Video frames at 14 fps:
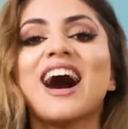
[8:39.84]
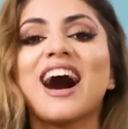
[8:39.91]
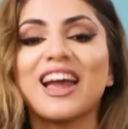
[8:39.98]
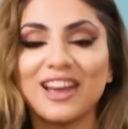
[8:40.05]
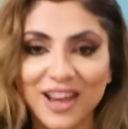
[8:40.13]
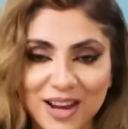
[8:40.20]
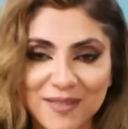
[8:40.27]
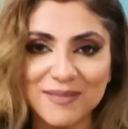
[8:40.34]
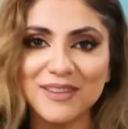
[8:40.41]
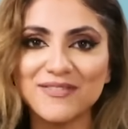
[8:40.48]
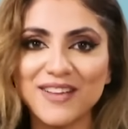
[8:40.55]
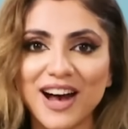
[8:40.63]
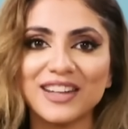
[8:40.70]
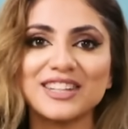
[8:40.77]
I hope you
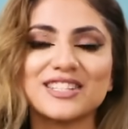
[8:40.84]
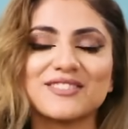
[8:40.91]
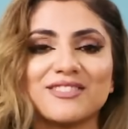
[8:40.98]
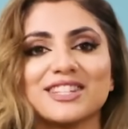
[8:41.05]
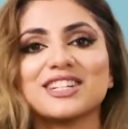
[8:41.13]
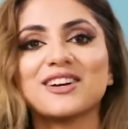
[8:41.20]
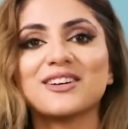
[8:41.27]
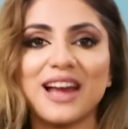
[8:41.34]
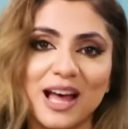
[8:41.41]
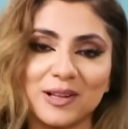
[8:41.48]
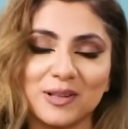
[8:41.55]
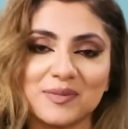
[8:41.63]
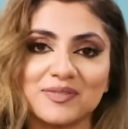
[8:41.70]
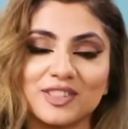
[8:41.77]
found this video
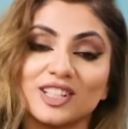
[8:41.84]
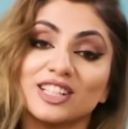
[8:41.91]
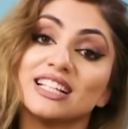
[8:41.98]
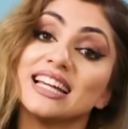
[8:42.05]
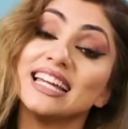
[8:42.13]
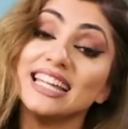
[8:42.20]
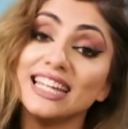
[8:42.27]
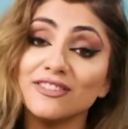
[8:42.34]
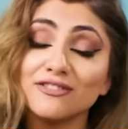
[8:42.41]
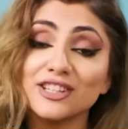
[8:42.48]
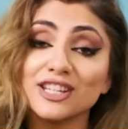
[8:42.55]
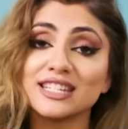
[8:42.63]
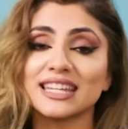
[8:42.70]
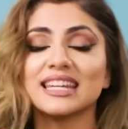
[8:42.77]
helpful. If
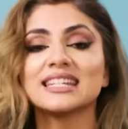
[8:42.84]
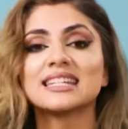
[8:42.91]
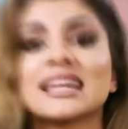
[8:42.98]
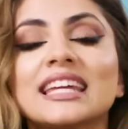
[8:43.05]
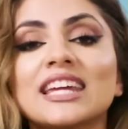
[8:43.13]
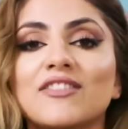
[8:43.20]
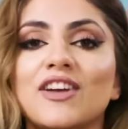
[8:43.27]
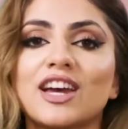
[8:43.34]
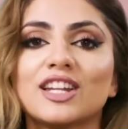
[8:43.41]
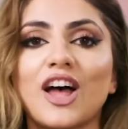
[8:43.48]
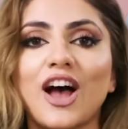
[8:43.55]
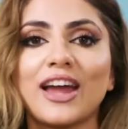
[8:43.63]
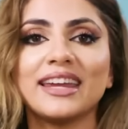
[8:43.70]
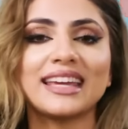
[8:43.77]
you did, give it a
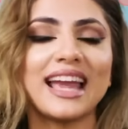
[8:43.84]
like